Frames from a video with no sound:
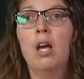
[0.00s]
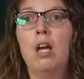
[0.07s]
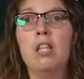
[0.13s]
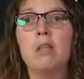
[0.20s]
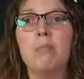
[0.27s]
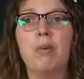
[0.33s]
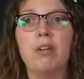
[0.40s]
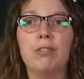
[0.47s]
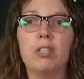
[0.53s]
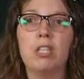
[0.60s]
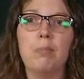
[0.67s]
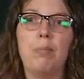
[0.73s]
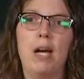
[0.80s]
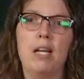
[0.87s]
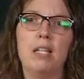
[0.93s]
And the buffer
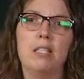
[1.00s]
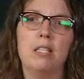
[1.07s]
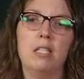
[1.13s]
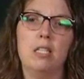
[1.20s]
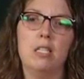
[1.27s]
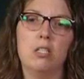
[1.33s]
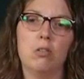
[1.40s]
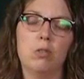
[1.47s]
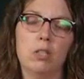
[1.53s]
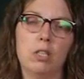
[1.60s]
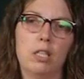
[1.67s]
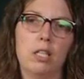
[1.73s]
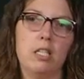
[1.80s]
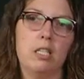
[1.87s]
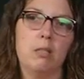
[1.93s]
capacity is a
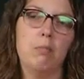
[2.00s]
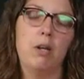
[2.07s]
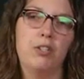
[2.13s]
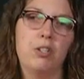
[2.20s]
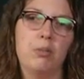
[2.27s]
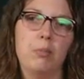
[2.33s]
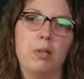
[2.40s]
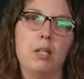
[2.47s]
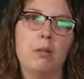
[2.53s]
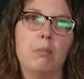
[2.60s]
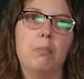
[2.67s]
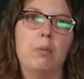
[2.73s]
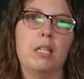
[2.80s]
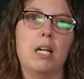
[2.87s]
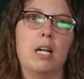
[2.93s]
really nice measurement
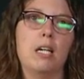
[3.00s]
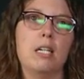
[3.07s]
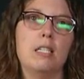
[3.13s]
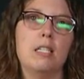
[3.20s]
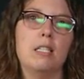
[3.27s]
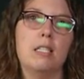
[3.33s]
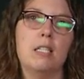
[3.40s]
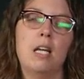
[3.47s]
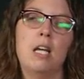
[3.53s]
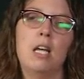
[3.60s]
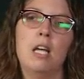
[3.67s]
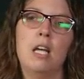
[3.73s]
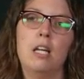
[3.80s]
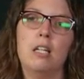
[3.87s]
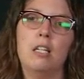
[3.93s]
because
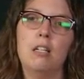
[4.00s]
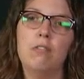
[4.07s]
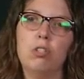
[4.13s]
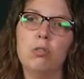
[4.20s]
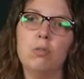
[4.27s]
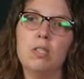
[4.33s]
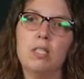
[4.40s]
it gives you a